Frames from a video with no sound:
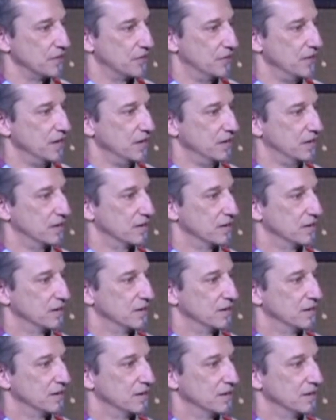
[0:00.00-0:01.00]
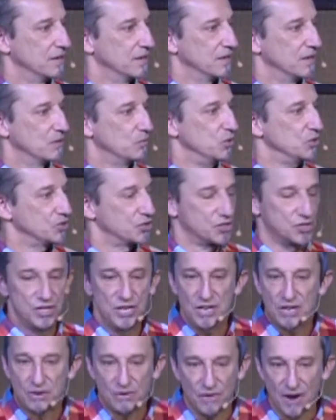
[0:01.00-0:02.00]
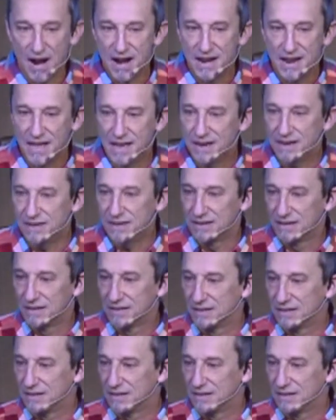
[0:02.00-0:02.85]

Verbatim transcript: they think. We'll sneak right in